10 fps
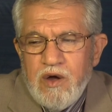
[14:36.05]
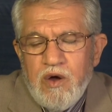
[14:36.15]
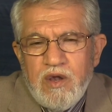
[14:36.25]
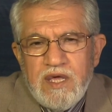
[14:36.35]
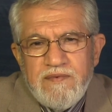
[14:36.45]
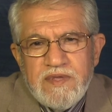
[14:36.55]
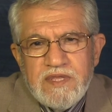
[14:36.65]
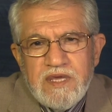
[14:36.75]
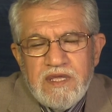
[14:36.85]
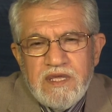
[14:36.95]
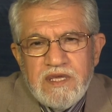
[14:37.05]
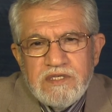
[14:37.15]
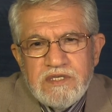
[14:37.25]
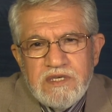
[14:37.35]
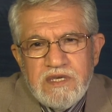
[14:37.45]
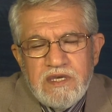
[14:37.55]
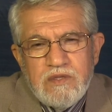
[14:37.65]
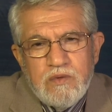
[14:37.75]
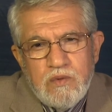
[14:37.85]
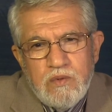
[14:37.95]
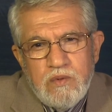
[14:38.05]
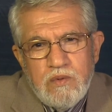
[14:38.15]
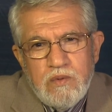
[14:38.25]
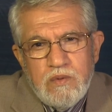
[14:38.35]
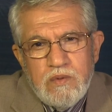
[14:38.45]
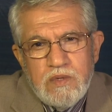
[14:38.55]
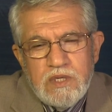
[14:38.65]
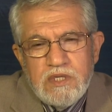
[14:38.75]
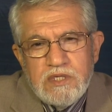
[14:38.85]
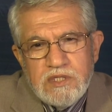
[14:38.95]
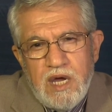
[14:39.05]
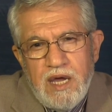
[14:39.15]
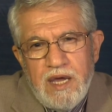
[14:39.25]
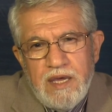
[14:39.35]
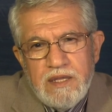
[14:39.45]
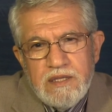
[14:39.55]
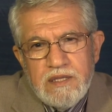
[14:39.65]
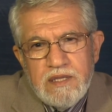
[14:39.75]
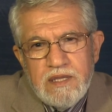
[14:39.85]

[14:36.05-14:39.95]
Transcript: everything he drew, he designed,